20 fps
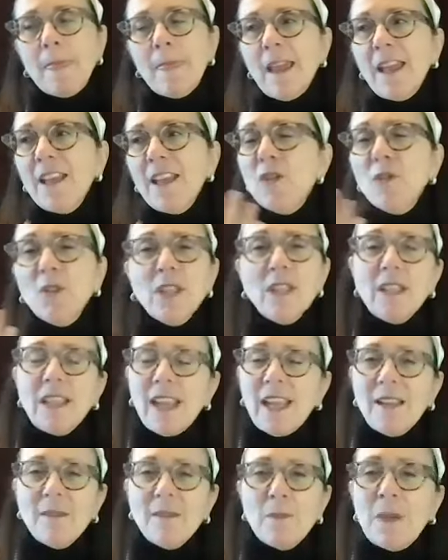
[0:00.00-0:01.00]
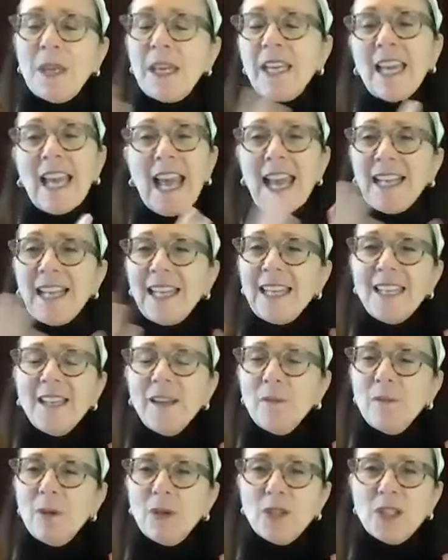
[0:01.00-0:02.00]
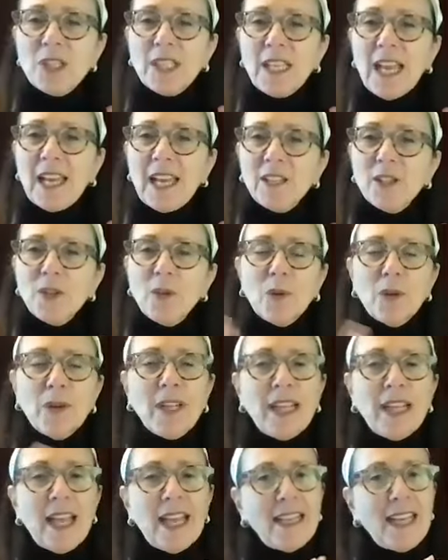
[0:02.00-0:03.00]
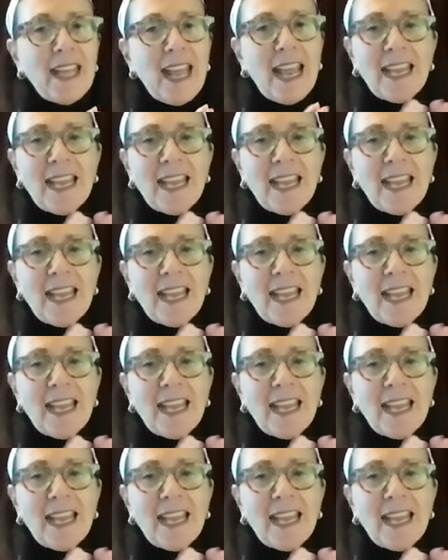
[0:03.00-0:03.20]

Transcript: and you can pick any emotion category and